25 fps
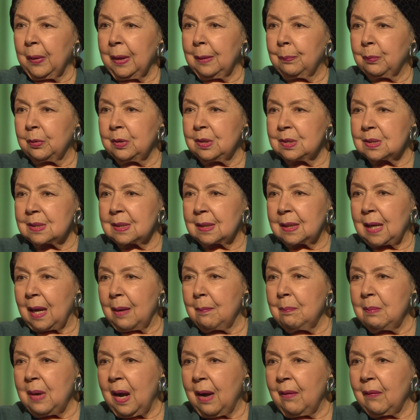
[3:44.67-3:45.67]
People used to
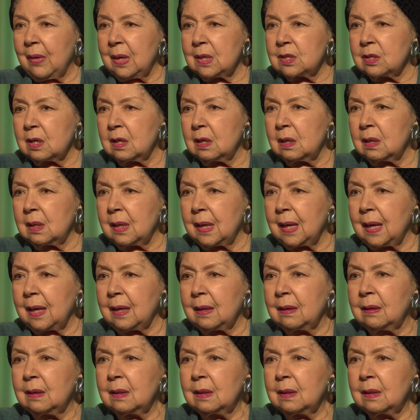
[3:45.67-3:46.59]
get married earlier.